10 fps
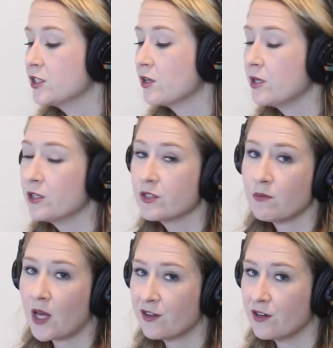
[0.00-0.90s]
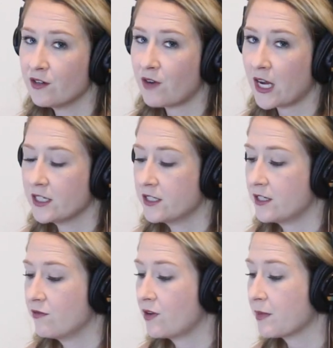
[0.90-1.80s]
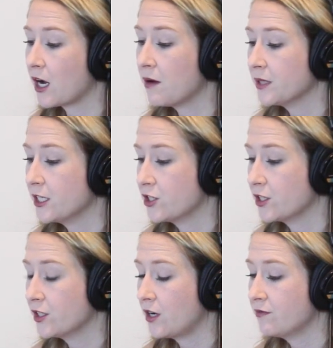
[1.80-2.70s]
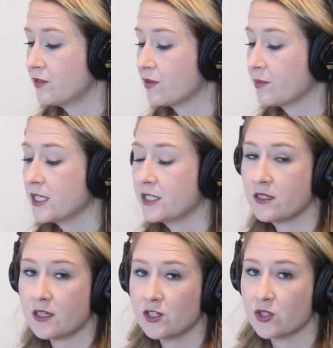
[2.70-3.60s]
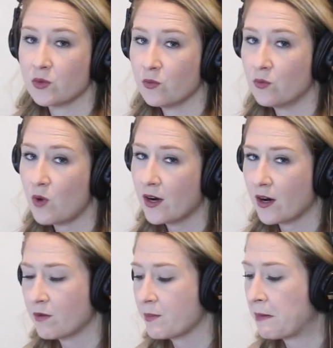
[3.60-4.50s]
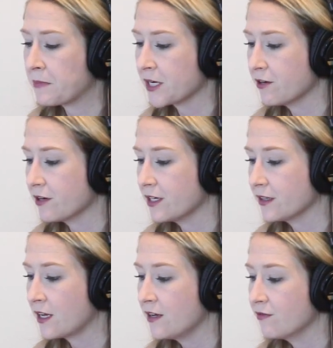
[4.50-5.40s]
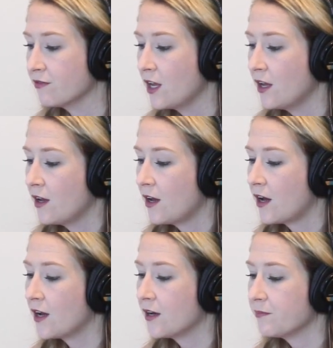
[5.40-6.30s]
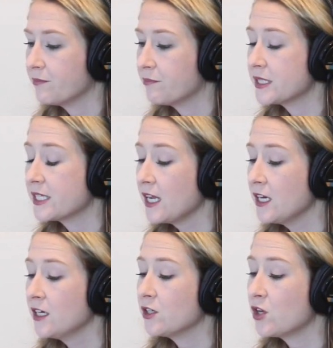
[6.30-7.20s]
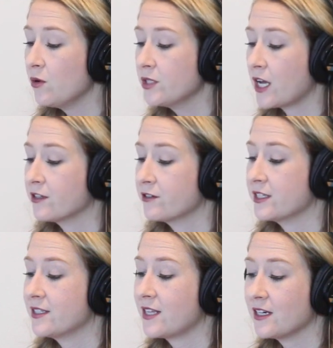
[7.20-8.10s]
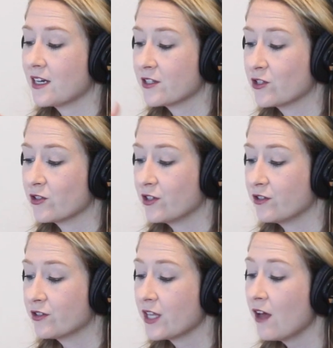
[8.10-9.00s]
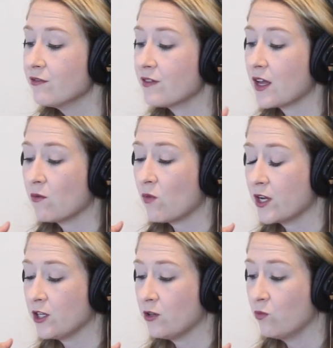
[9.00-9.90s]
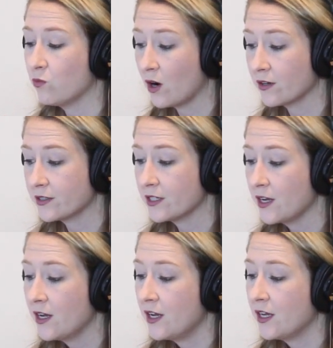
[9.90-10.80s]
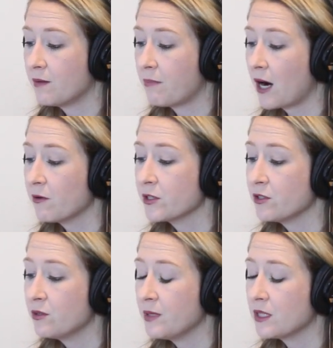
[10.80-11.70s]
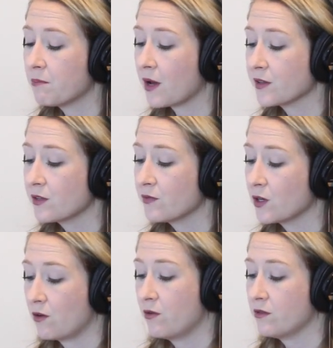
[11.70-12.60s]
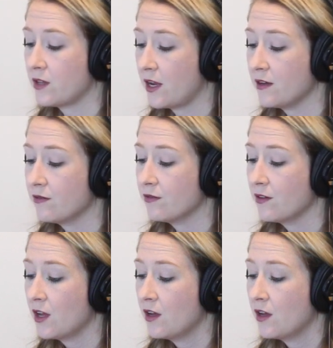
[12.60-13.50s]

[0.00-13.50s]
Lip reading: So here's some other advice from a compilation of different places and just what I remember hearing in life. But saying no to others is saying yes to yourself and what you want. It empowers you to be the boss of your own life.